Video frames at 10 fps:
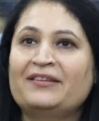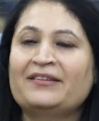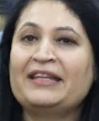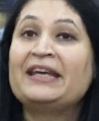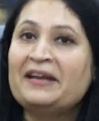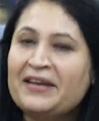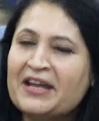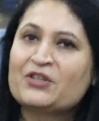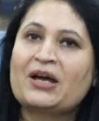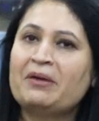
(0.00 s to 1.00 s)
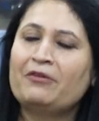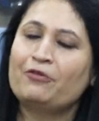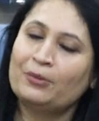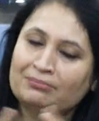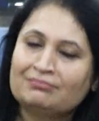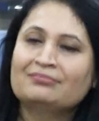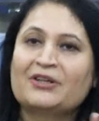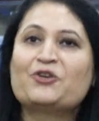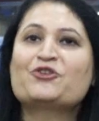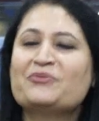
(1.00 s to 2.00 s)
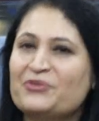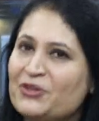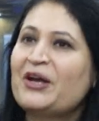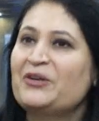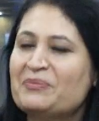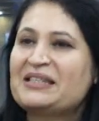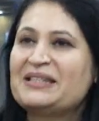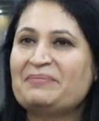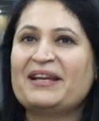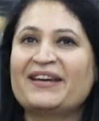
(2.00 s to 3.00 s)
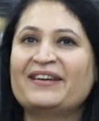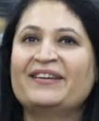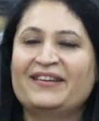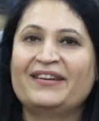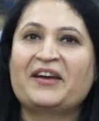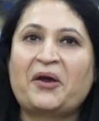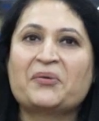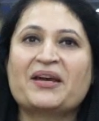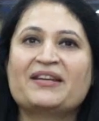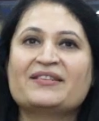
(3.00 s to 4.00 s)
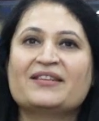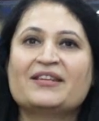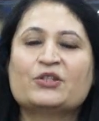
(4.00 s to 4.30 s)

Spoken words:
the content coming from, you must apply, right?